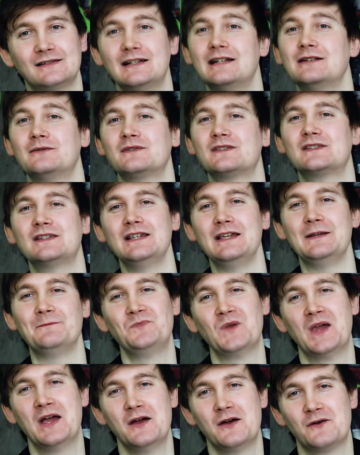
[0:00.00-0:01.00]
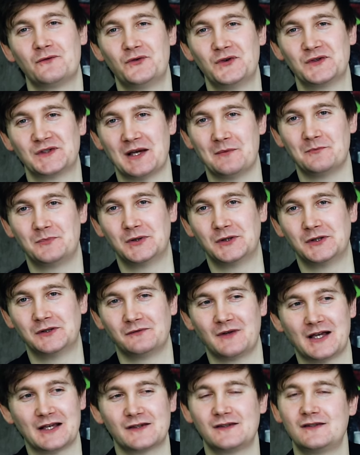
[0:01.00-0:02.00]
Did anyone see, for example,
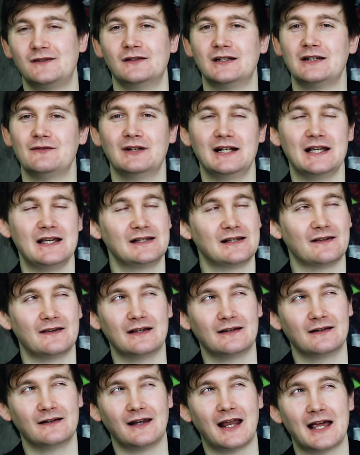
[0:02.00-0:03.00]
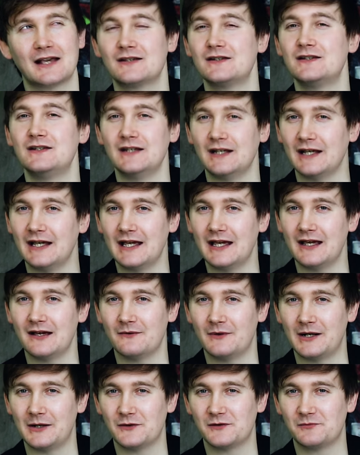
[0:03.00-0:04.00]
that study released, I think, last year
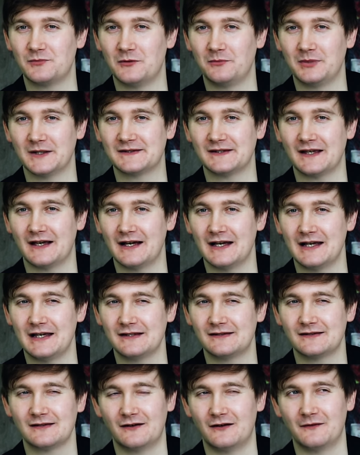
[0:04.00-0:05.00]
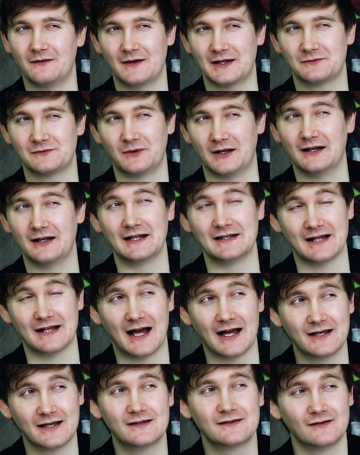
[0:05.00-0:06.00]
when it was publicised, or that's when at least
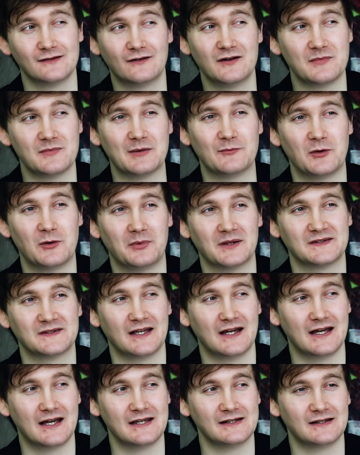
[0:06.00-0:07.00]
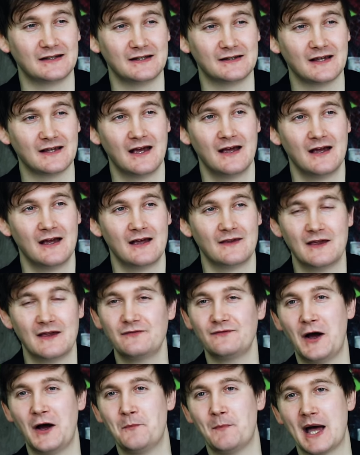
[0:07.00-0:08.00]
I saw it being publicised, is they
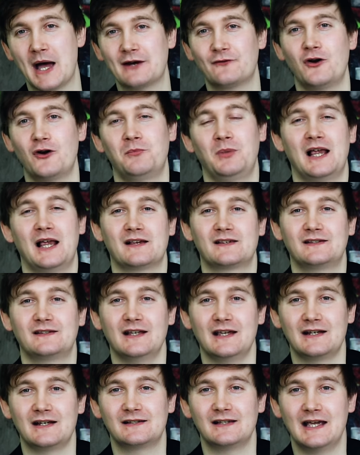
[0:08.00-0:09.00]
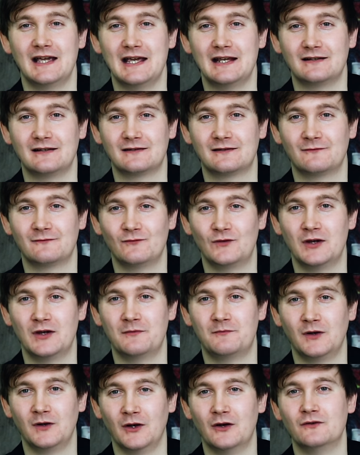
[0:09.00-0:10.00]
found microplastics in
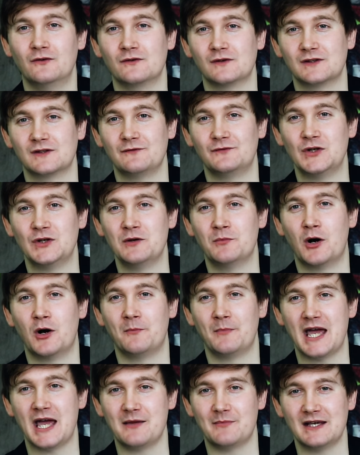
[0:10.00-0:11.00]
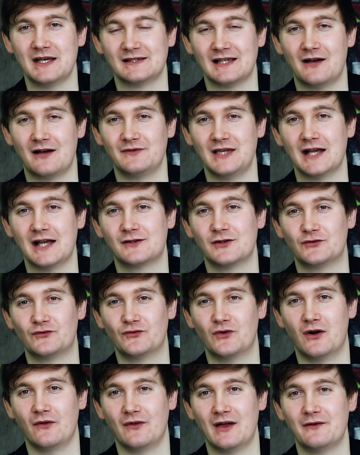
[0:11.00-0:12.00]
the lungs of newborn babies that have yet to
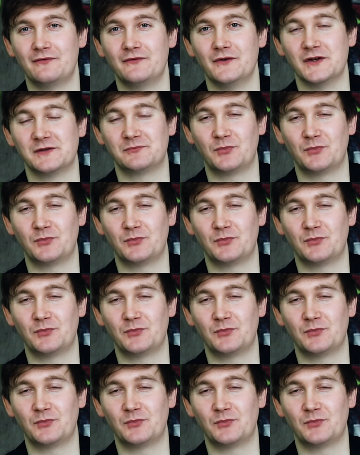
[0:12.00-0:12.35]
draw their first